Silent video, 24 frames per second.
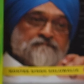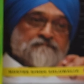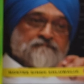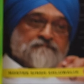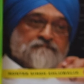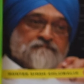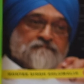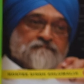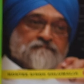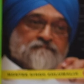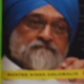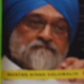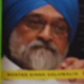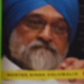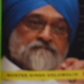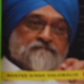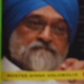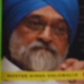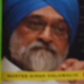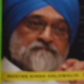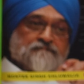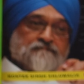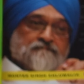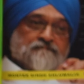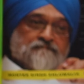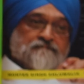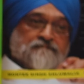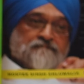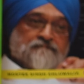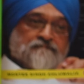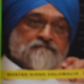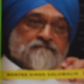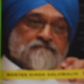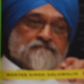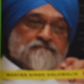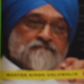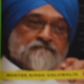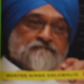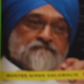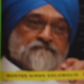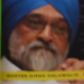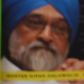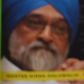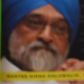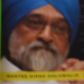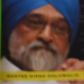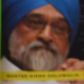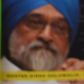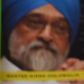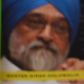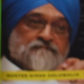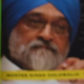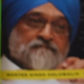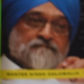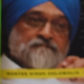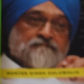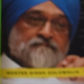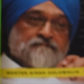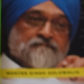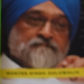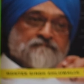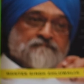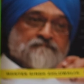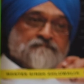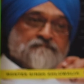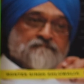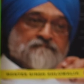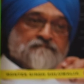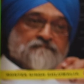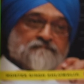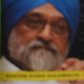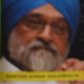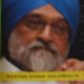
(not speaking)